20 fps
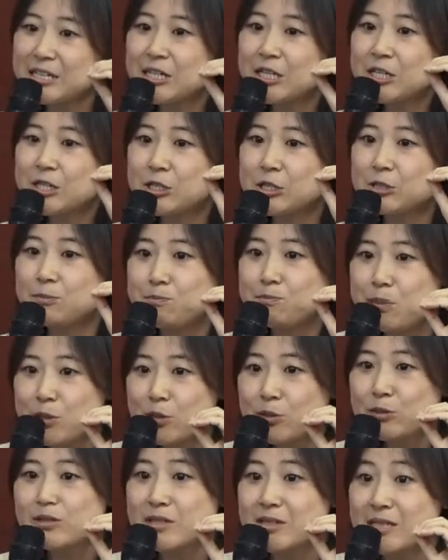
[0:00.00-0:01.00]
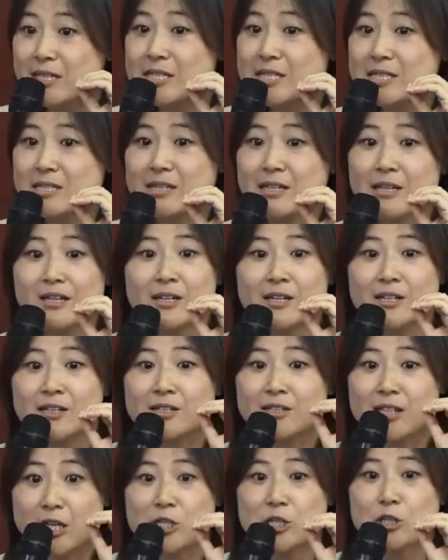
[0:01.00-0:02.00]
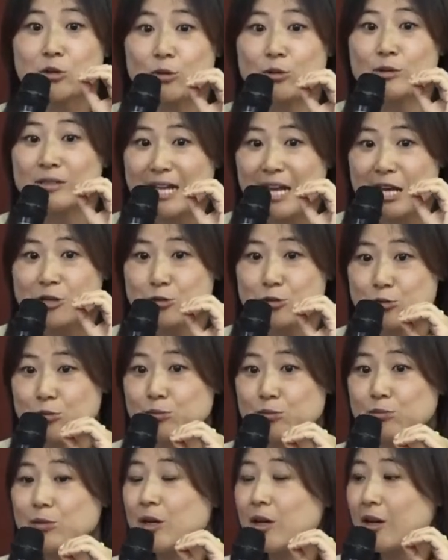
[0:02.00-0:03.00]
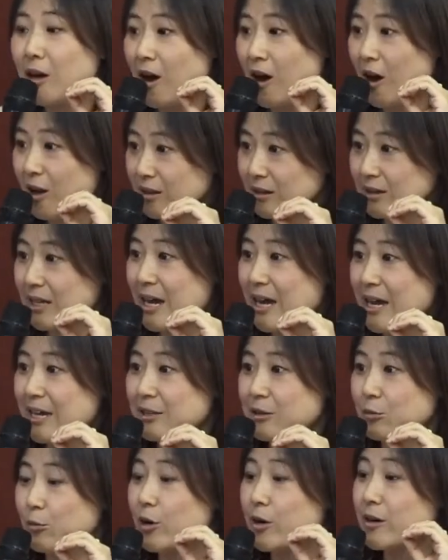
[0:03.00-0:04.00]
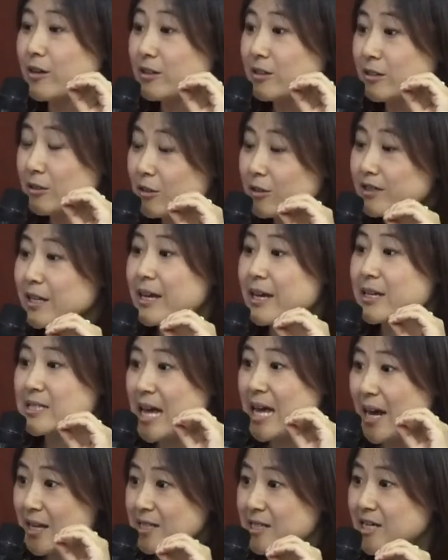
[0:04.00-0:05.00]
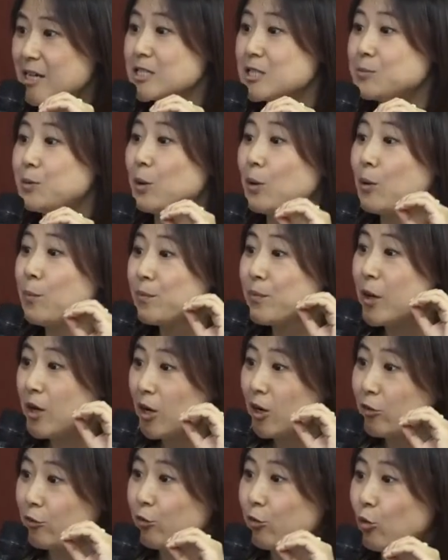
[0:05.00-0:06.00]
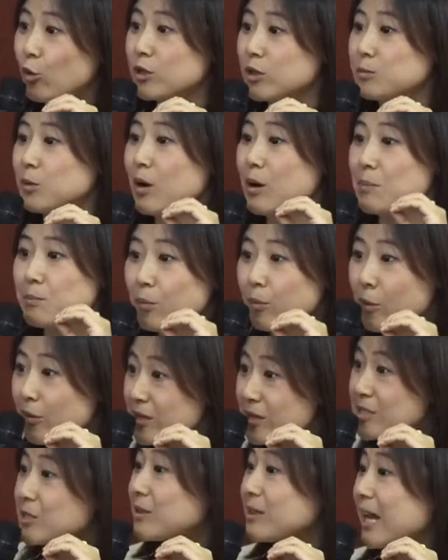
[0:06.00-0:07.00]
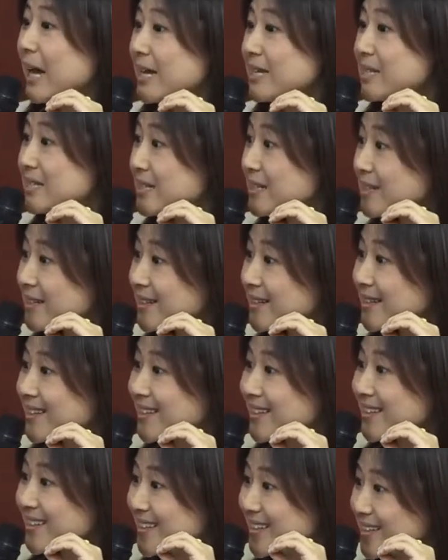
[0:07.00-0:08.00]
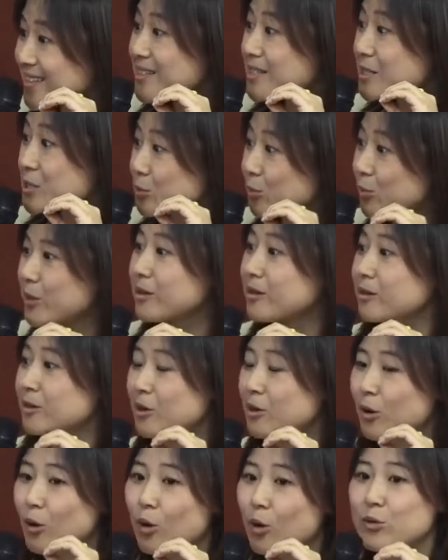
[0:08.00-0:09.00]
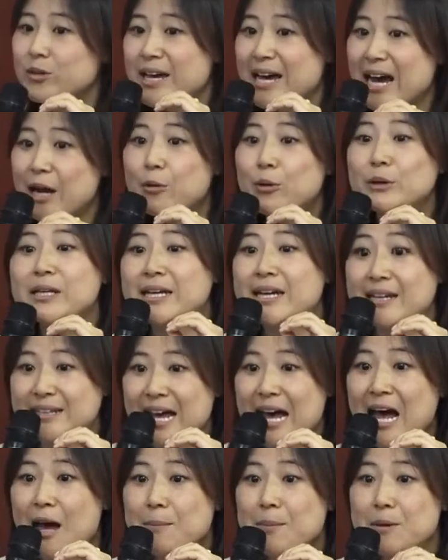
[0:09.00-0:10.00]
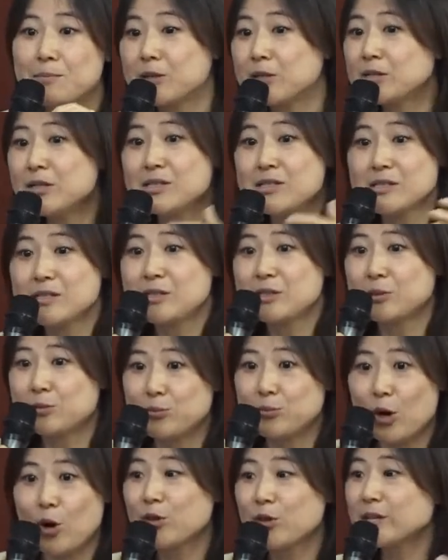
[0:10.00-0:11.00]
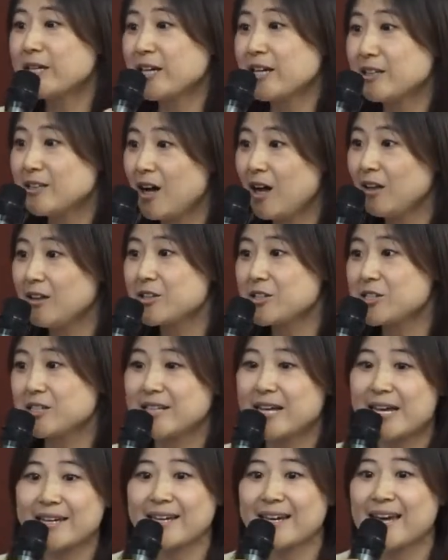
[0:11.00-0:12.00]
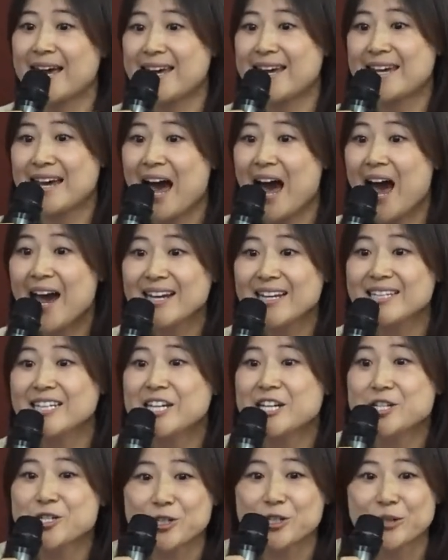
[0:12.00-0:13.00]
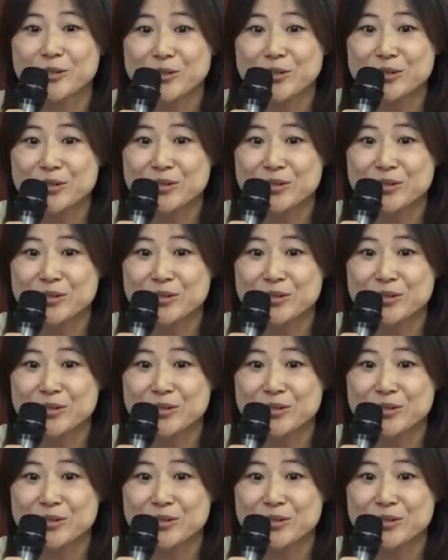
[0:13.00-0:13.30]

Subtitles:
to build this digital classroom online where learning is accessible, affordable, and personalized, this is where all the equity can happen because all the technology like AI teachers